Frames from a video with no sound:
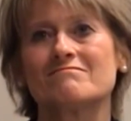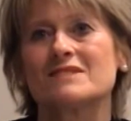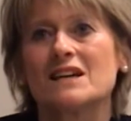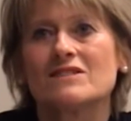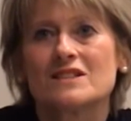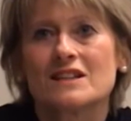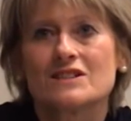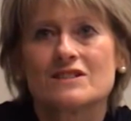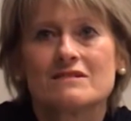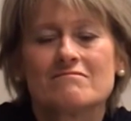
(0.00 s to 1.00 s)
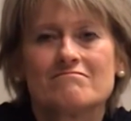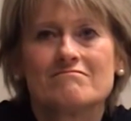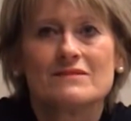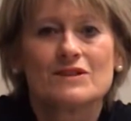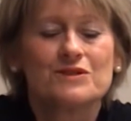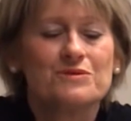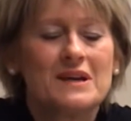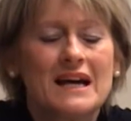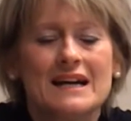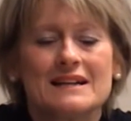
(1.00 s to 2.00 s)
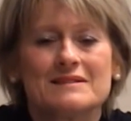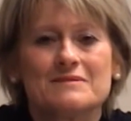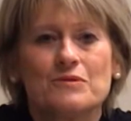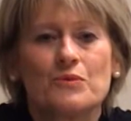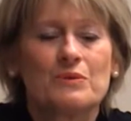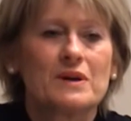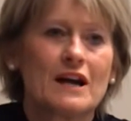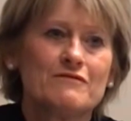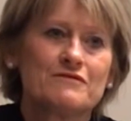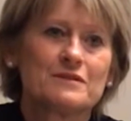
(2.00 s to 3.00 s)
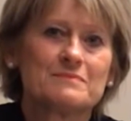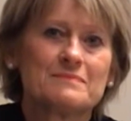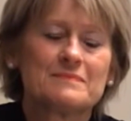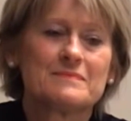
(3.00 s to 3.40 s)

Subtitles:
tells us who we are, where we come from.